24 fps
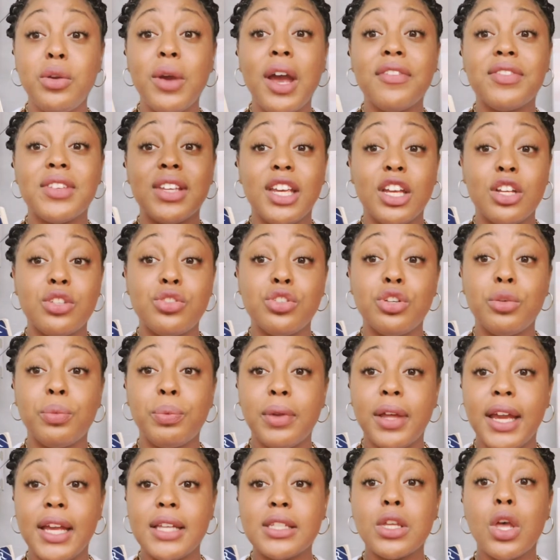You have to get to the
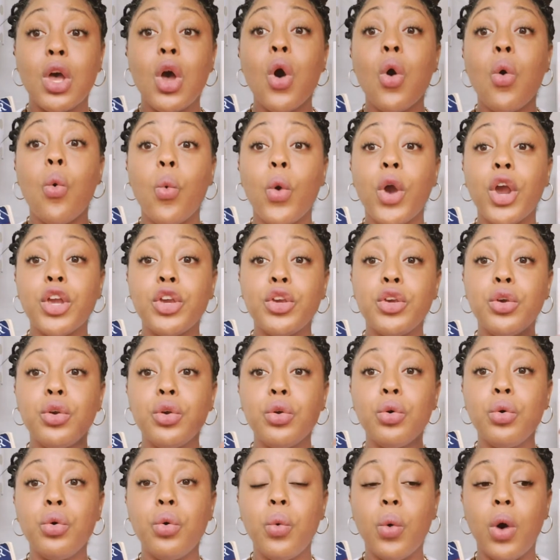place where
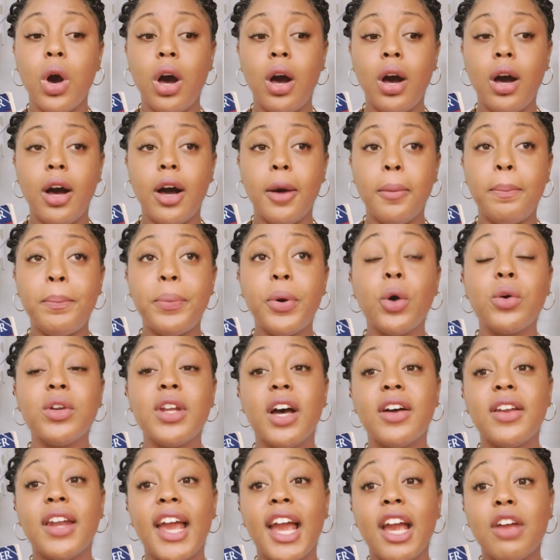you uh, pull
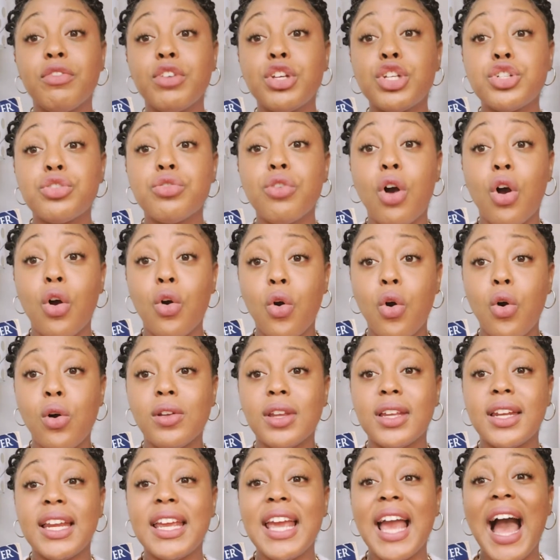down every
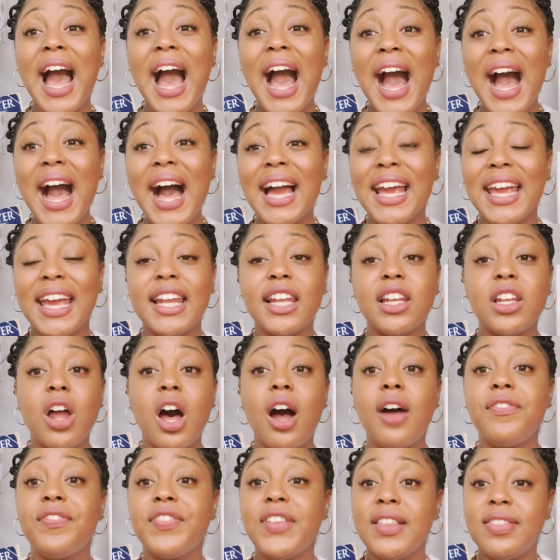stronghold, any high and
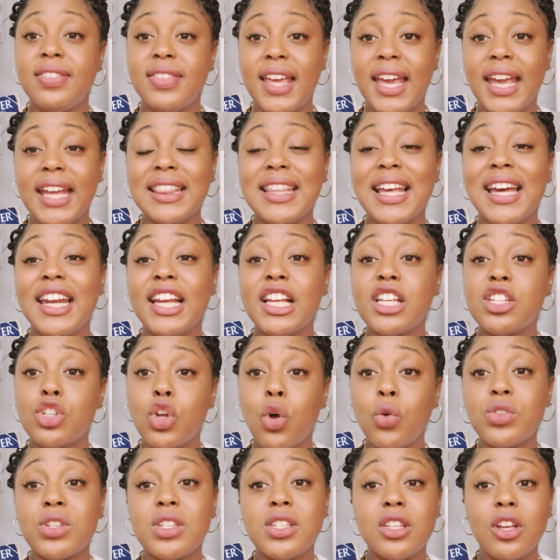lofty thing that
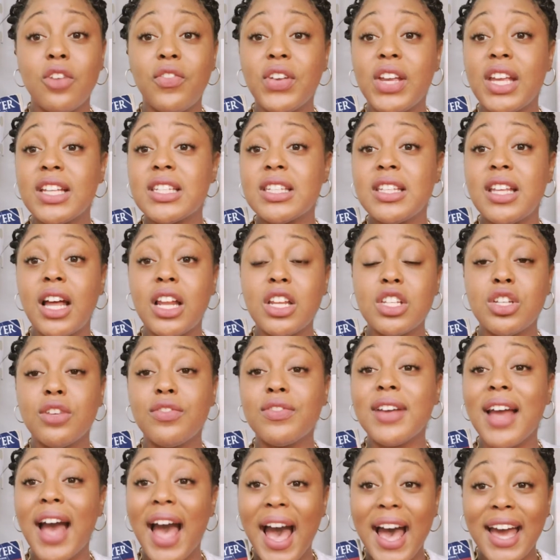exalts itself against the knowledge
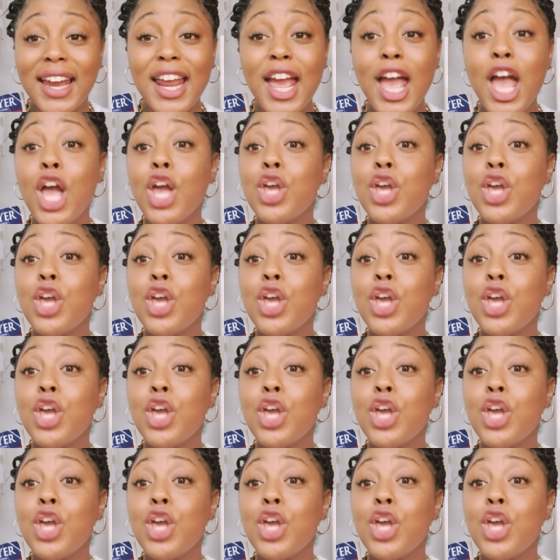of God.